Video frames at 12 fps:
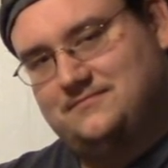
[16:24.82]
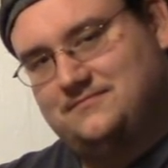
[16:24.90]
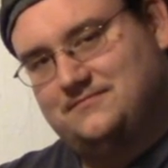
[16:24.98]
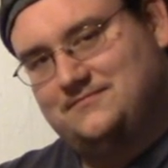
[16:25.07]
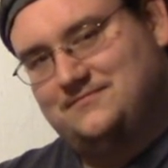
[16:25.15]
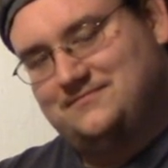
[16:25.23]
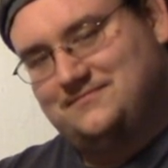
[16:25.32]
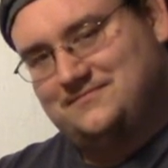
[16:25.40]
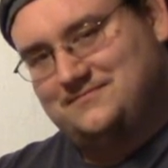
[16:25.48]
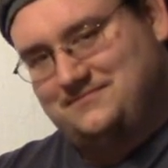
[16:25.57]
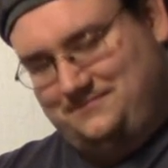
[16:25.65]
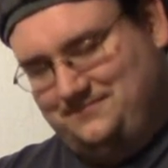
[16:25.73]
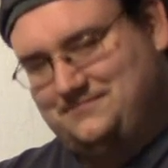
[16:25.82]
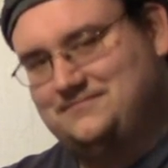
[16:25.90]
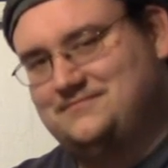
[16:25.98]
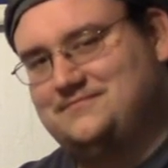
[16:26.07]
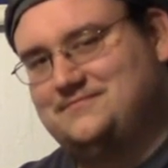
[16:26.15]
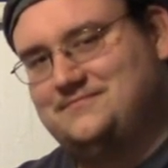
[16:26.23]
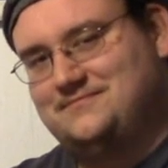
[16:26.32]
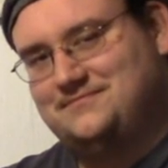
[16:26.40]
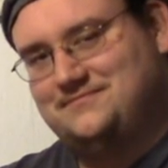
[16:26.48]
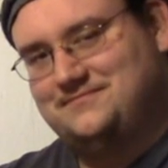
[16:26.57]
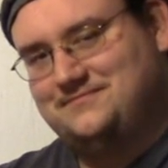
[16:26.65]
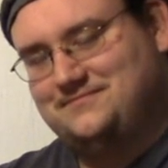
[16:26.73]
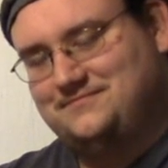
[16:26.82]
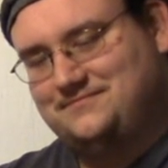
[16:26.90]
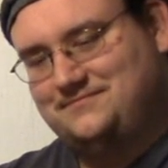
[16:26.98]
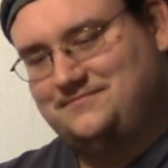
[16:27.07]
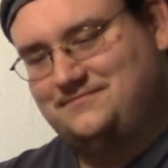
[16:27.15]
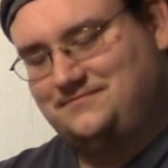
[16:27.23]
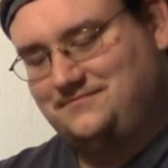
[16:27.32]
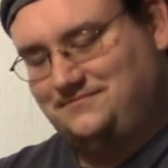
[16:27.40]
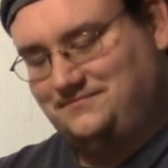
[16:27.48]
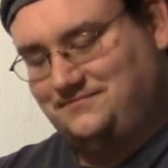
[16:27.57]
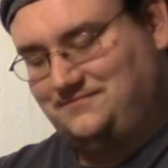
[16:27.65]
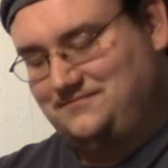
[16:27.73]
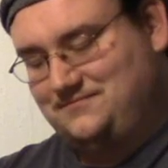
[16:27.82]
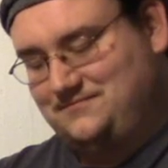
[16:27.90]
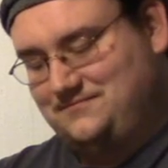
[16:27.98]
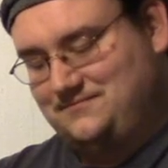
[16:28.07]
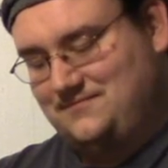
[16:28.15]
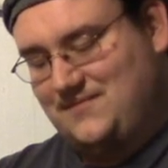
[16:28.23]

The person shown says nothing.